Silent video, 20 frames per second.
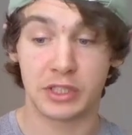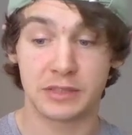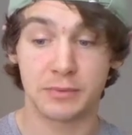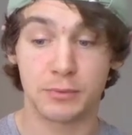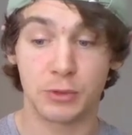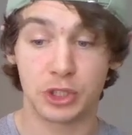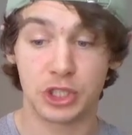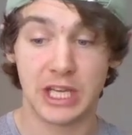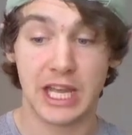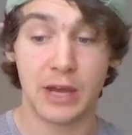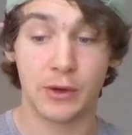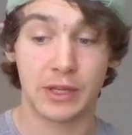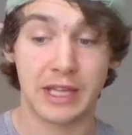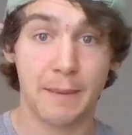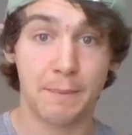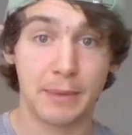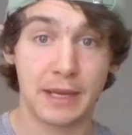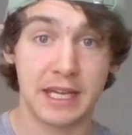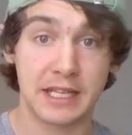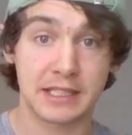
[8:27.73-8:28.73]
much out of
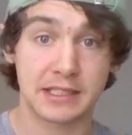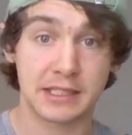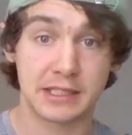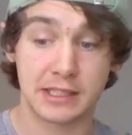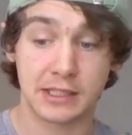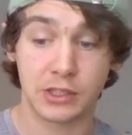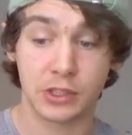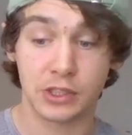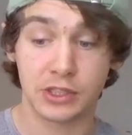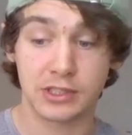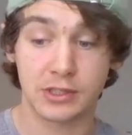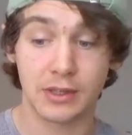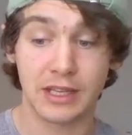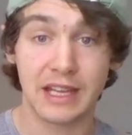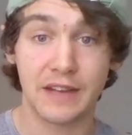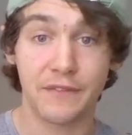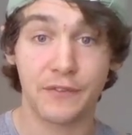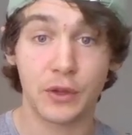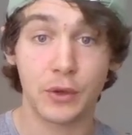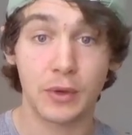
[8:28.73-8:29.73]
that pace as you could. So
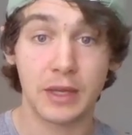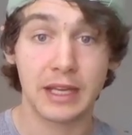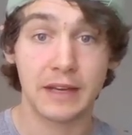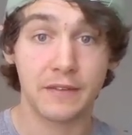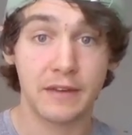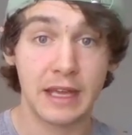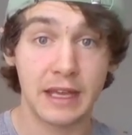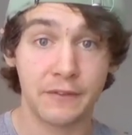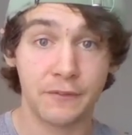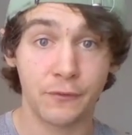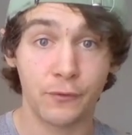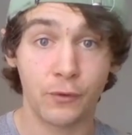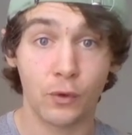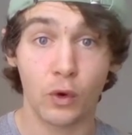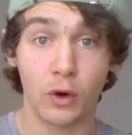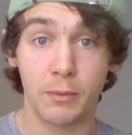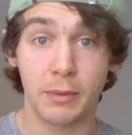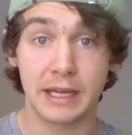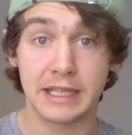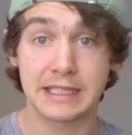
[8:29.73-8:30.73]
if you hit
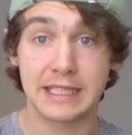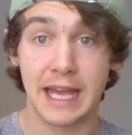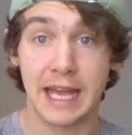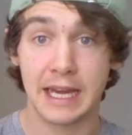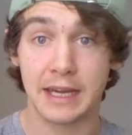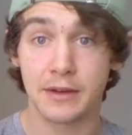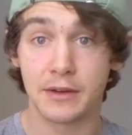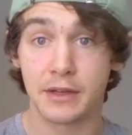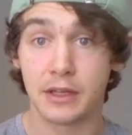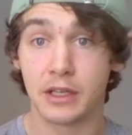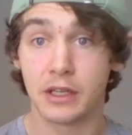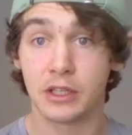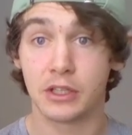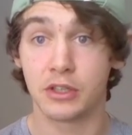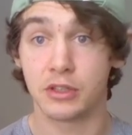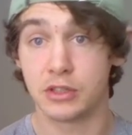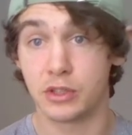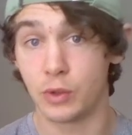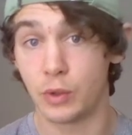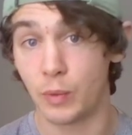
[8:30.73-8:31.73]
4x10,
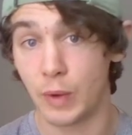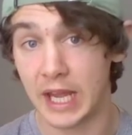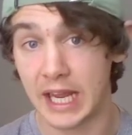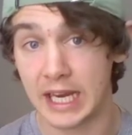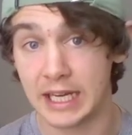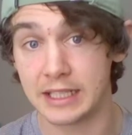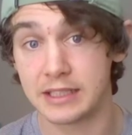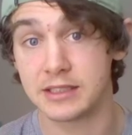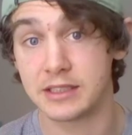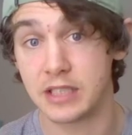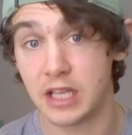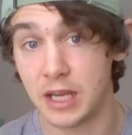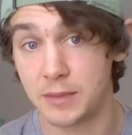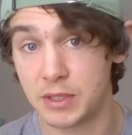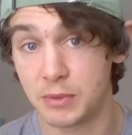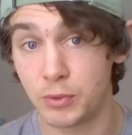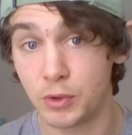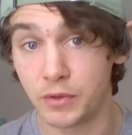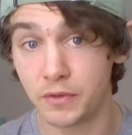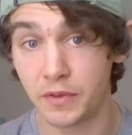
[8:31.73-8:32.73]
you're doing well. It's time
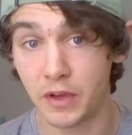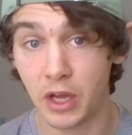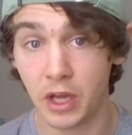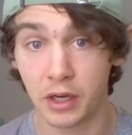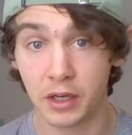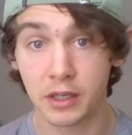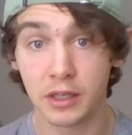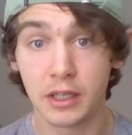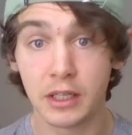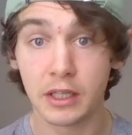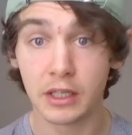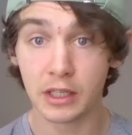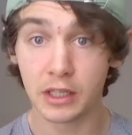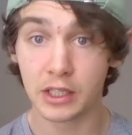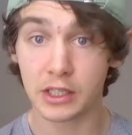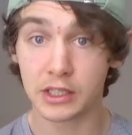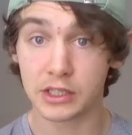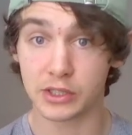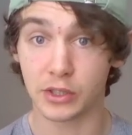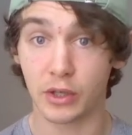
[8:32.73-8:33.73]
to move on.
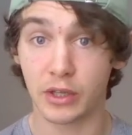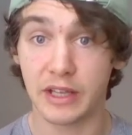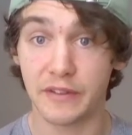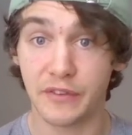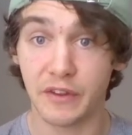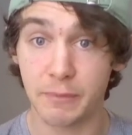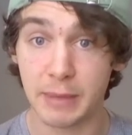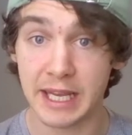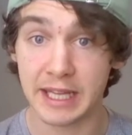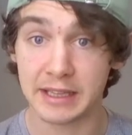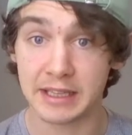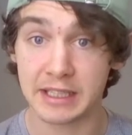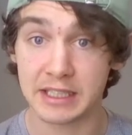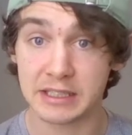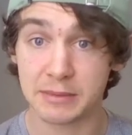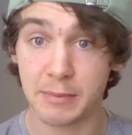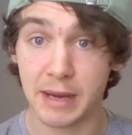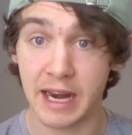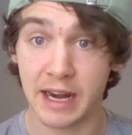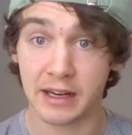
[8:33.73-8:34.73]
So if you've made
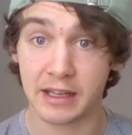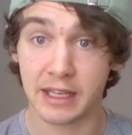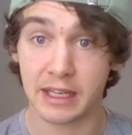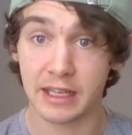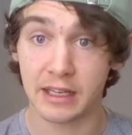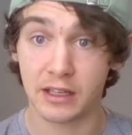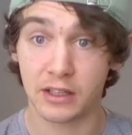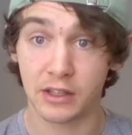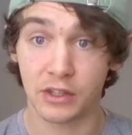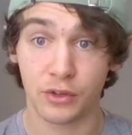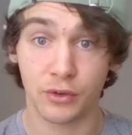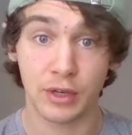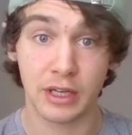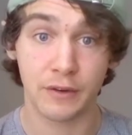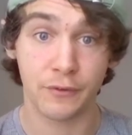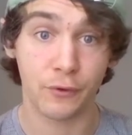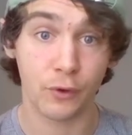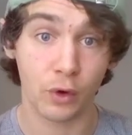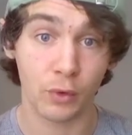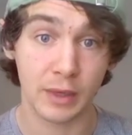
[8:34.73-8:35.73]
this mark in 3 to
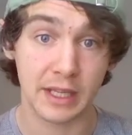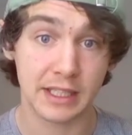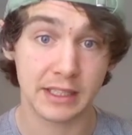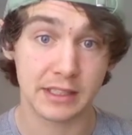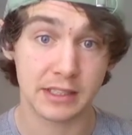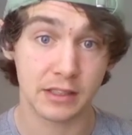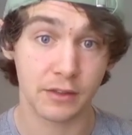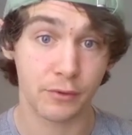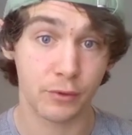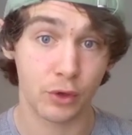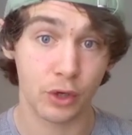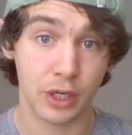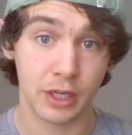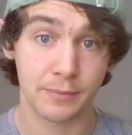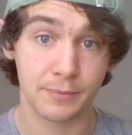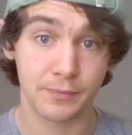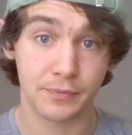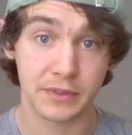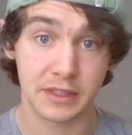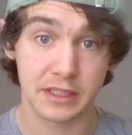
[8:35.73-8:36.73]
4 weeks of
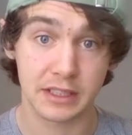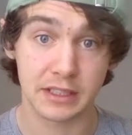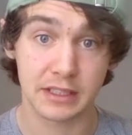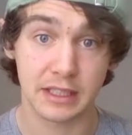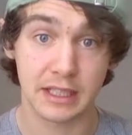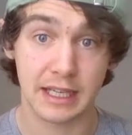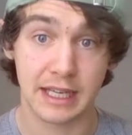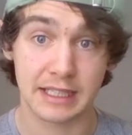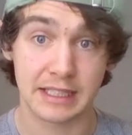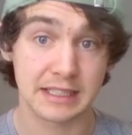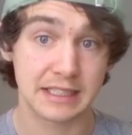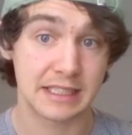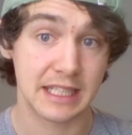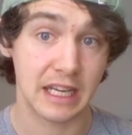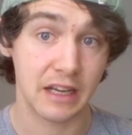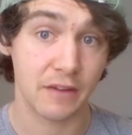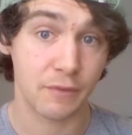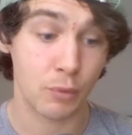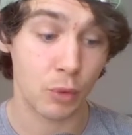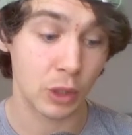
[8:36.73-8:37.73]
running and you
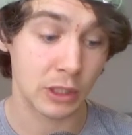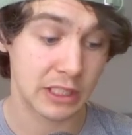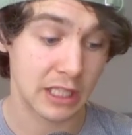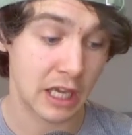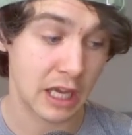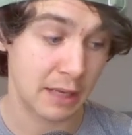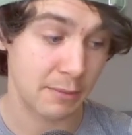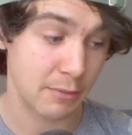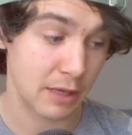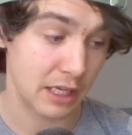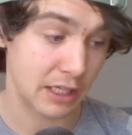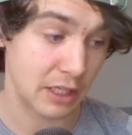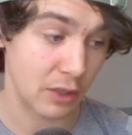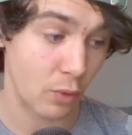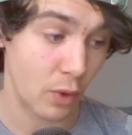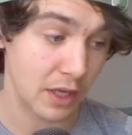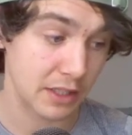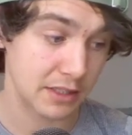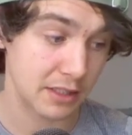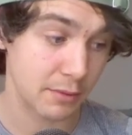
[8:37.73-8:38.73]
still have more time and you
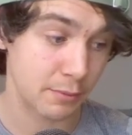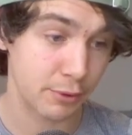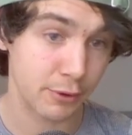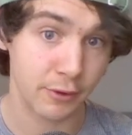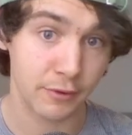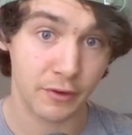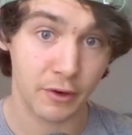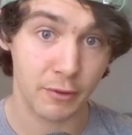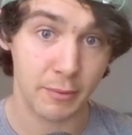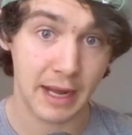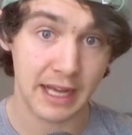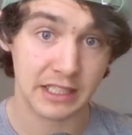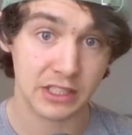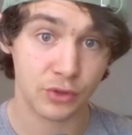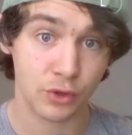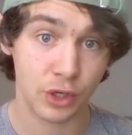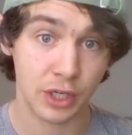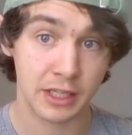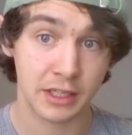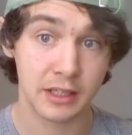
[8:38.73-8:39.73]
want to improve your mass
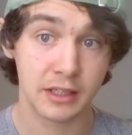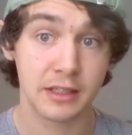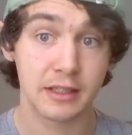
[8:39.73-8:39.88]
running,